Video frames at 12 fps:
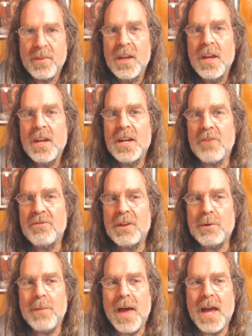Now,
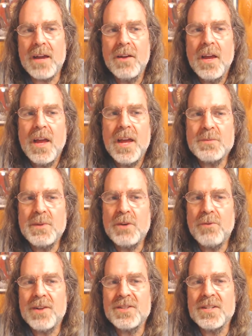Fleetwood Mac has been
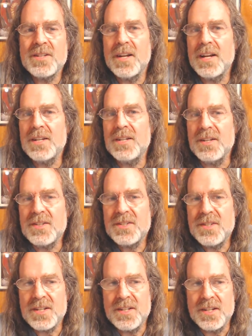around since the
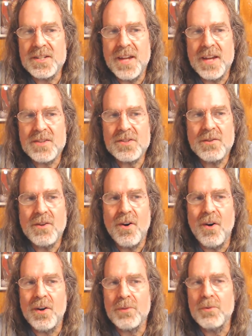1960s and has
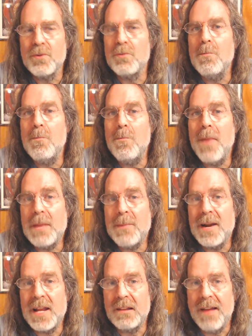gone through many
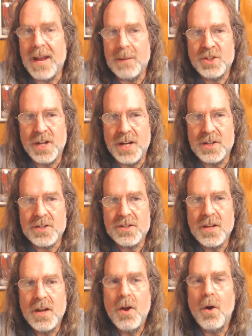lineup changes.
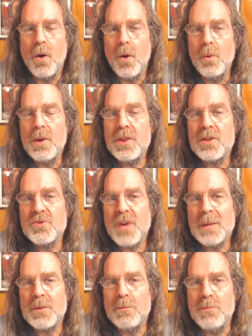Only the
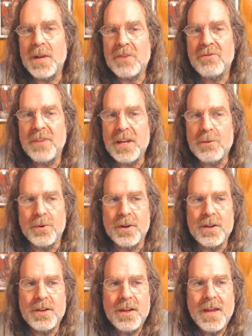drummer, Mick
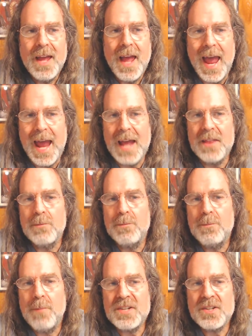Fleetwood, and the
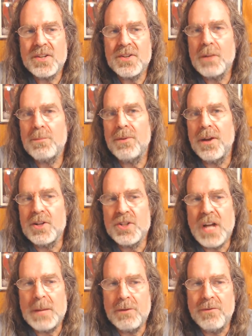bass guitar player,
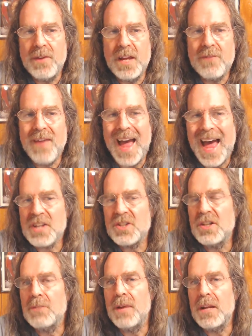John McVie, have
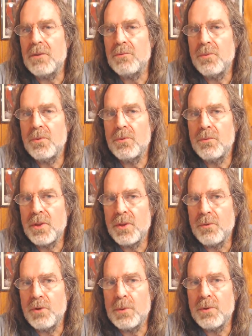actually been with the
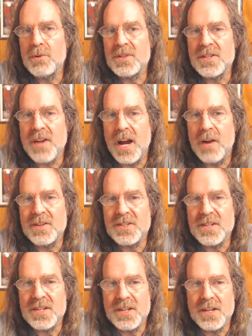group through its entire
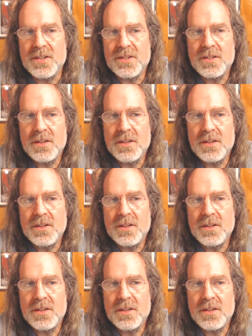existence.